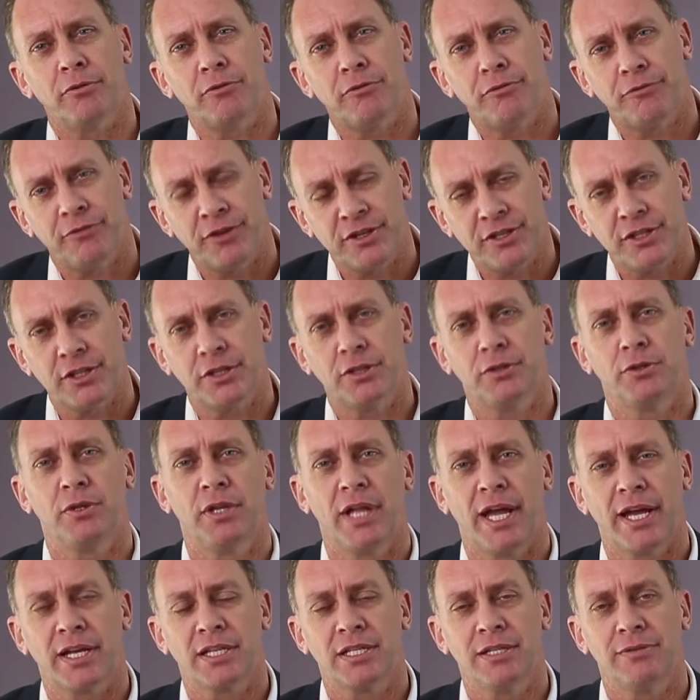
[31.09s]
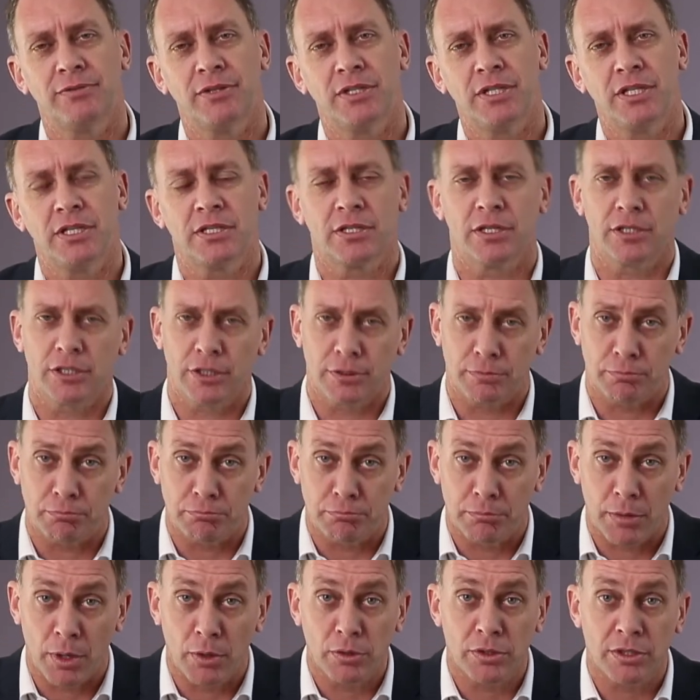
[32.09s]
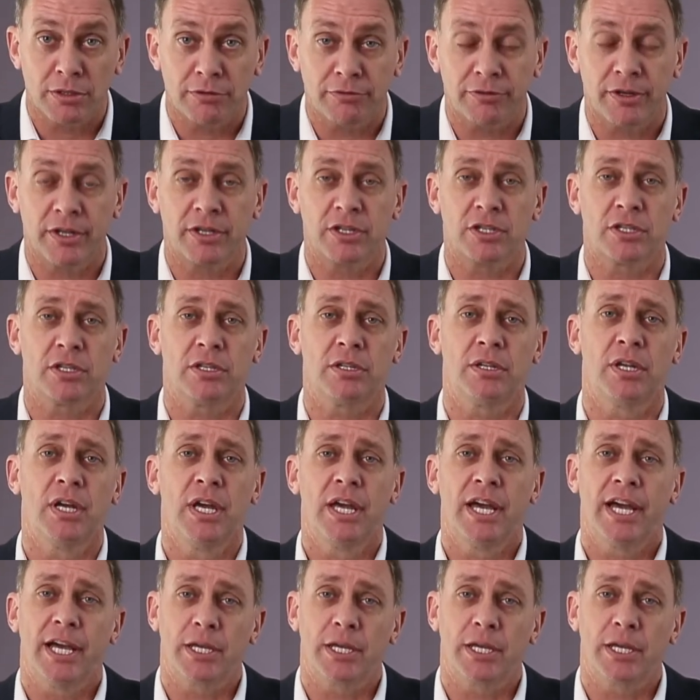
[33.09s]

physical activity, such as motor function,